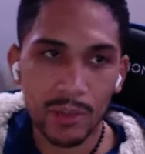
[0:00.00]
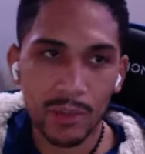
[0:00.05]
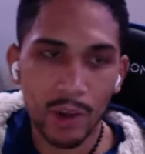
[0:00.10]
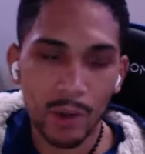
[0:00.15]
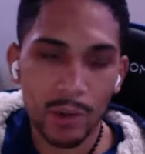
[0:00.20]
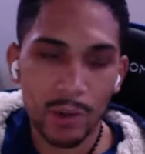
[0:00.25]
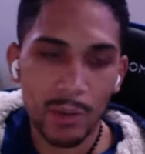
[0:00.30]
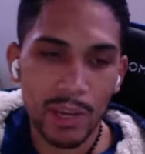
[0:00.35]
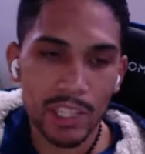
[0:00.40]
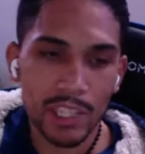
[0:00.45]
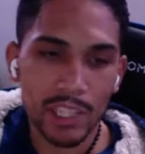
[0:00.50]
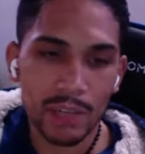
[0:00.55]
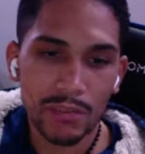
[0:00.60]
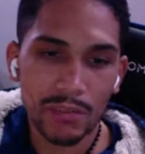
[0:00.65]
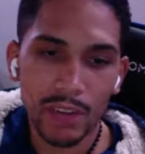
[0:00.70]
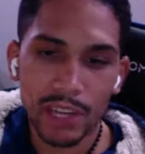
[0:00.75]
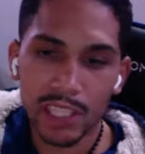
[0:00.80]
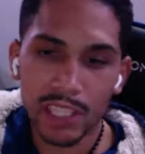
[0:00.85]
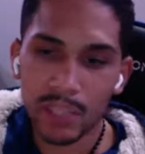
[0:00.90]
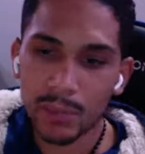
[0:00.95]

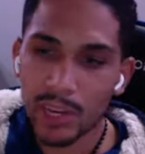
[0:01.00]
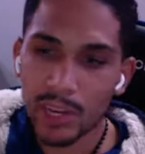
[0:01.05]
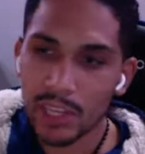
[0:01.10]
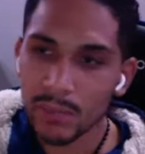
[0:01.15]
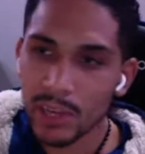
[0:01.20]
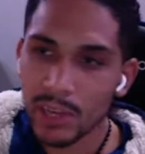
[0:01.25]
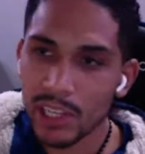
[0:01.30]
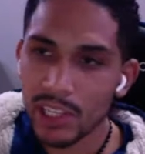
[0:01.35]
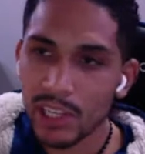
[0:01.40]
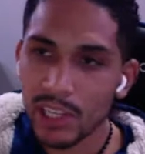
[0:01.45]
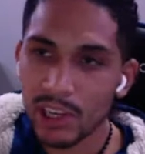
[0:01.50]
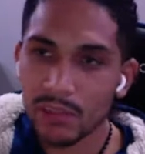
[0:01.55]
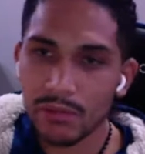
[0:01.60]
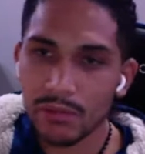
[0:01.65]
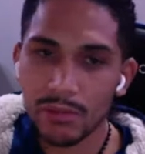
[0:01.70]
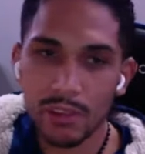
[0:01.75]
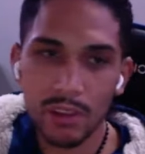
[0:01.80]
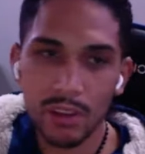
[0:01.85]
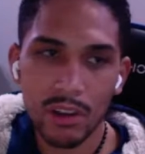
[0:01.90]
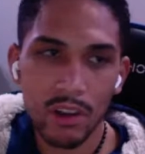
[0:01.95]
open myself up, express
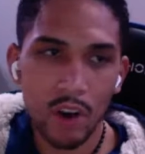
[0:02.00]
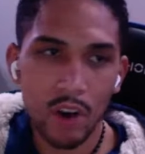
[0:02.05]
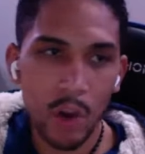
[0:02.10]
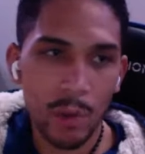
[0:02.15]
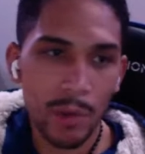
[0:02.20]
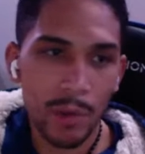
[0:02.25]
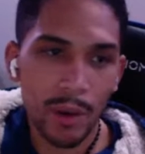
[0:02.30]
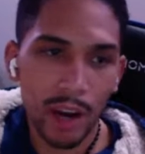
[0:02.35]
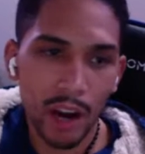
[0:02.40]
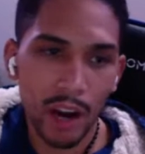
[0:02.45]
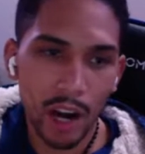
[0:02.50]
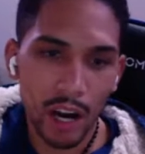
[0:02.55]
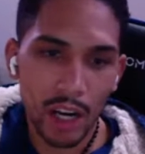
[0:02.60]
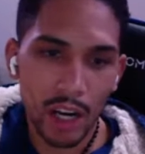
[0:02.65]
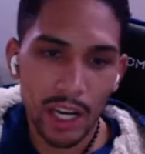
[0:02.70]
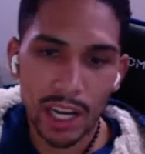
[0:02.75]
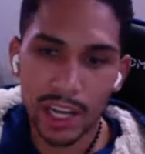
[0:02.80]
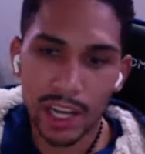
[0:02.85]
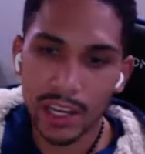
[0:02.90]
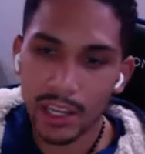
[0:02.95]
myself, open
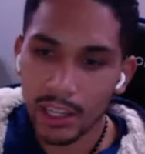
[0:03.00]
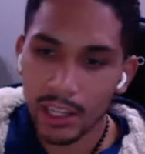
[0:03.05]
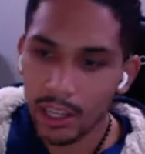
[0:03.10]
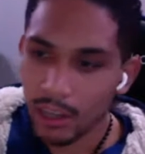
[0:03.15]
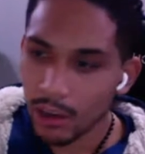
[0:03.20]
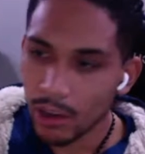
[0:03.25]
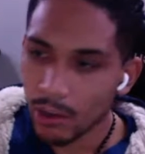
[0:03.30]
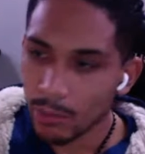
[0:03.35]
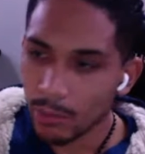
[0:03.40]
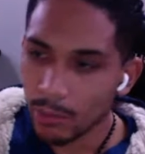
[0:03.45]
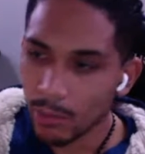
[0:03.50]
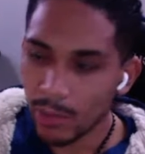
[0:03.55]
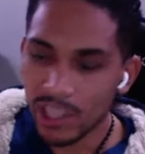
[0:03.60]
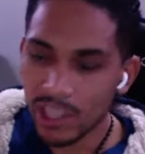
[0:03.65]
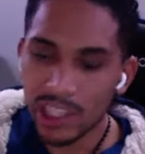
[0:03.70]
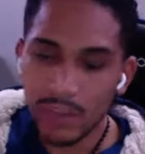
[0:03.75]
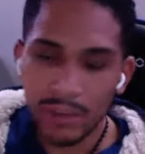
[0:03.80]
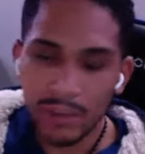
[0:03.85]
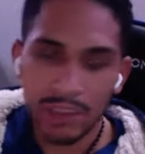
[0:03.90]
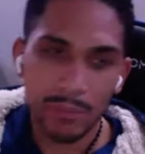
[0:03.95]
my heart and
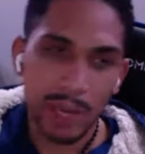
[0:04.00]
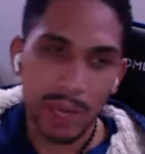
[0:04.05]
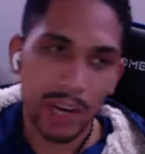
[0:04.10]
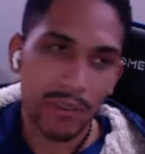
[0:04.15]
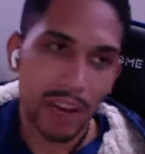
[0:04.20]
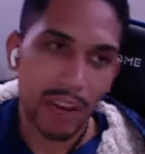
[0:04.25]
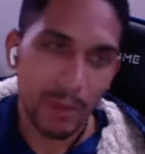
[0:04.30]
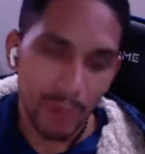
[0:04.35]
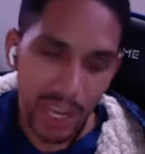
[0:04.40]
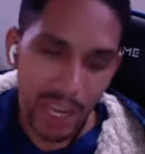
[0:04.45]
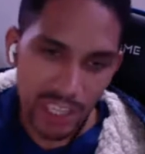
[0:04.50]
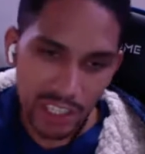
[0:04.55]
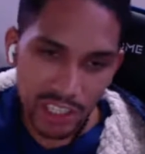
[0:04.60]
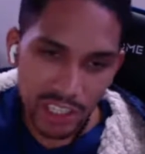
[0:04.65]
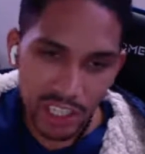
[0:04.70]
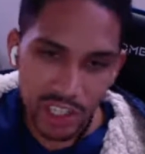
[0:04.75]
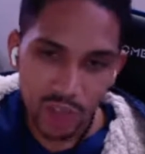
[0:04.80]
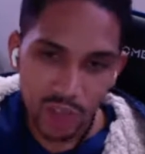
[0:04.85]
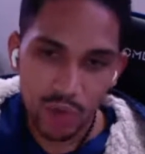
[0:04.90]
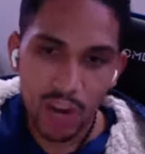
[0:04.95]
put myself in a better
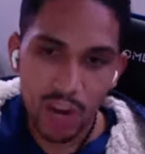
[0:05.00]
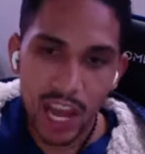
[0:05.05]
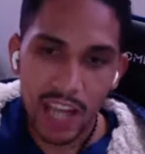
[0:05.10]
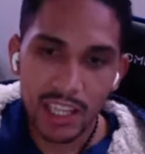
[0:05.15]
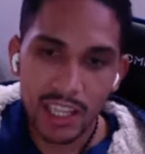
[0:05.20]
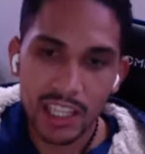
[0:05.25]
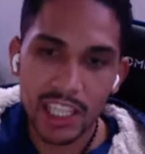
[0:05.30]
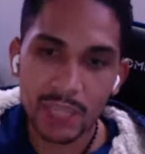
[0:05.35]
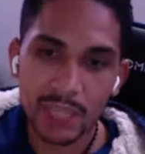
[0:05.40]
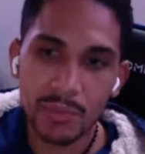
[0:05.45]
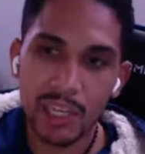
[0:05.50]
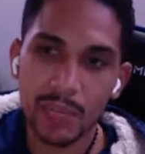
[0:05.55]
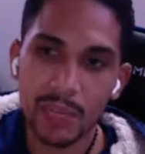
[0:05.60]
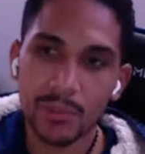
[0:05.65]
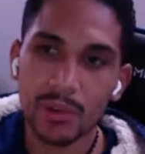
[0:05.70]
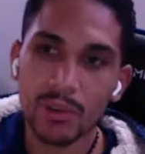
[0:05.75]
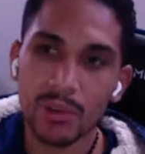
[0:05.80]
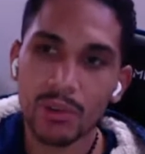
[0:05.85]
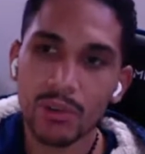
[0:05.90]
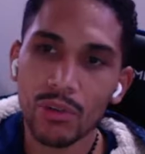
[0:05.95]
vibration to attract these
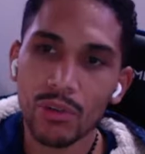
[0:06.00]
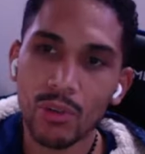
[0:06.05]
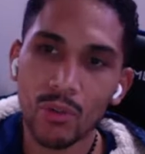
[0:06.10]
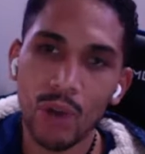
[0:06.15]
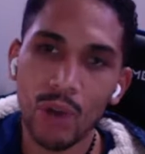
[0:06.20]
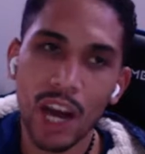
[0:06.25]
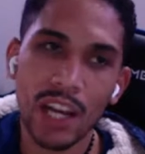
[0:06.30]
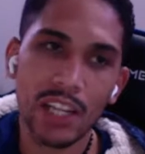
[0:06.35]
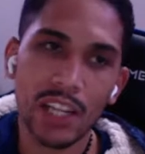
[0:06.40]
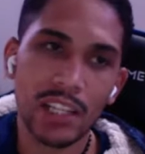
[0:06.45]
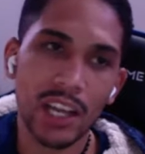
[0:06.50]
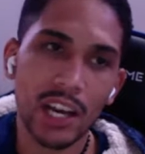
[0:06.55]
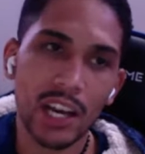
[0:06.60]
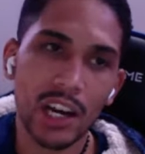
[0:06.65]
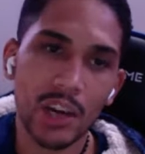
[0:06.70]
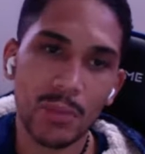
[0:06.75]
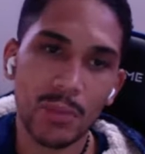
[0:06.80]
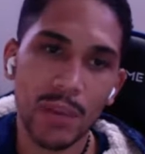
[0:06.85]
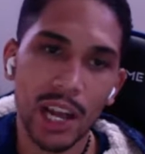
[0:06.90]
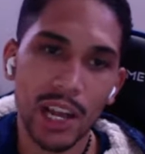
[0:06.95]
people who wanted to
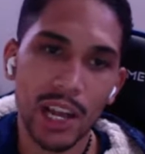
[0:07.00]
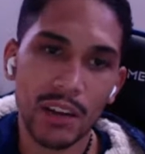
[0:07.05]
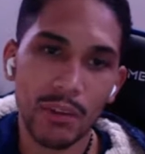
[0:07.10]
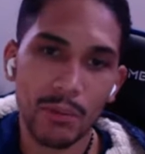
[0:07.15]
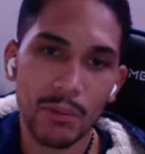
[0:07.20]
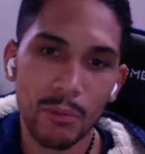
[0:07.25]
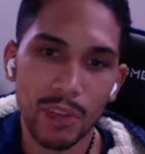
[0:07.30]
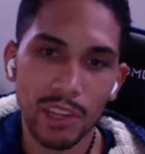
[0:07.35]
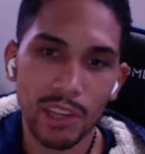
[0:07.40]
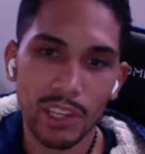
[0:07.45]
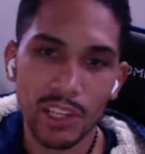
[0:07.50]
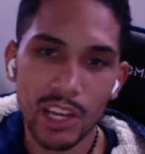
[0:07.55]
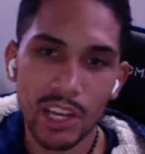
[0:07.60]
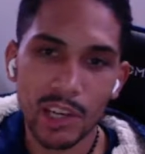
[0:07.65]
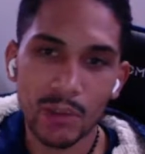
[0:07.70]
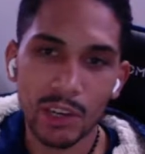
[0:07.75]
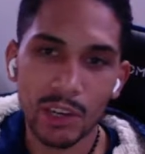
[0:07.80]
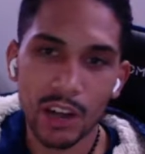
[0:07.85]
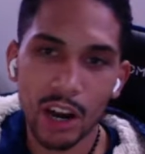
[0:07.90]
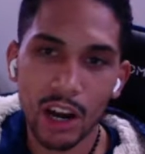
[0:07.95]
help and with a
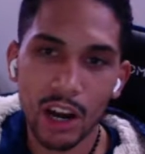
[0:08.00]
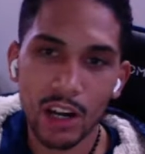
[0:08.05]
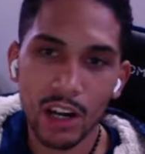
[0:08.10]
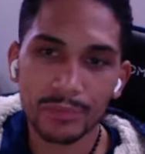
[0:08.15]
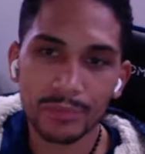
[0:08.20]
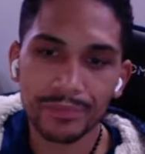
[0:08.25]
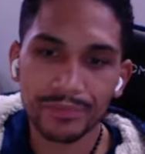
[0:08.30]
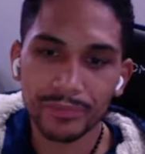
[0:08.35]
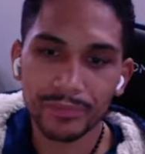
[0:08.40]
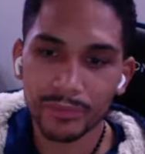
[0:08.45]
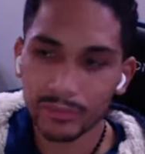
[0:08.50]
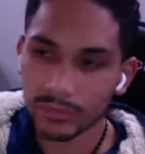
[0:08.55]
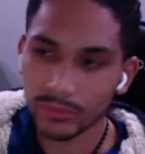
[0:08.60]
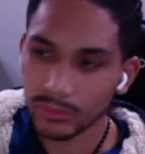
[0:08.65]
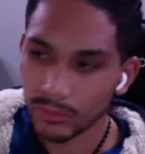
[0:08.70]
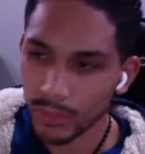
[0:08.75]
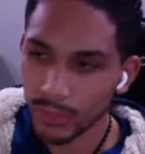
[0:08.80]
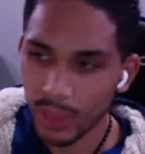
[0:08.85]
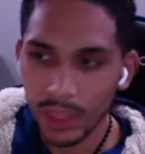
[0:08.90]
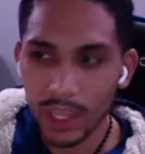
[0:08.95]
genuine heart,
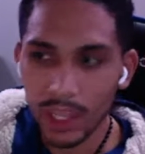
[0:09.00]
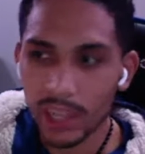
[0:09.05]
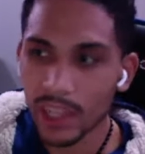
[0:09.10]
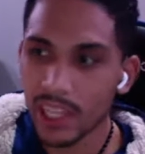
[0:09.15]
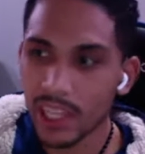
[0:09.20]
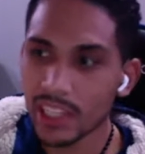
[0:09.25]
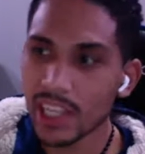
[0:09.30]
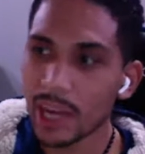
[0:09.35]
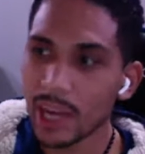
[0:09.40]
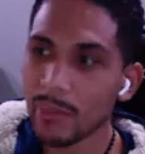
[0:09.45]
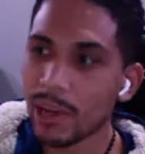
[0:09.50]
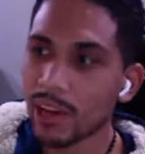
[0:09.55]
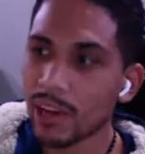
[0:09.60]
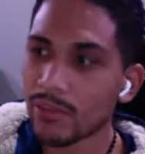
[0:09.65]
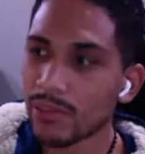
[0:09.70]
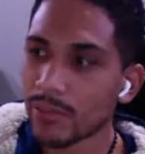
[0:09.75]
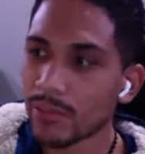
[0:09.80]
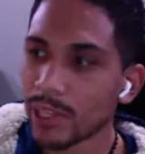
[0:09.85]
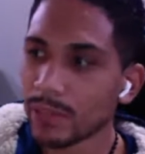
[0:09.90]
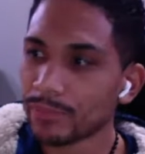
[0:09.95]
things got
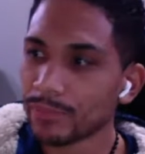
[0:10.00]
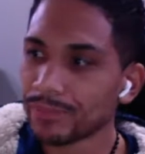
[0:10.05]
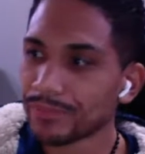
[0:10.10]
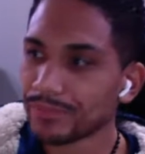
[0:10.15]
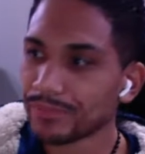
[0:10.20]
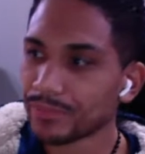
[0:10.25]
better for me.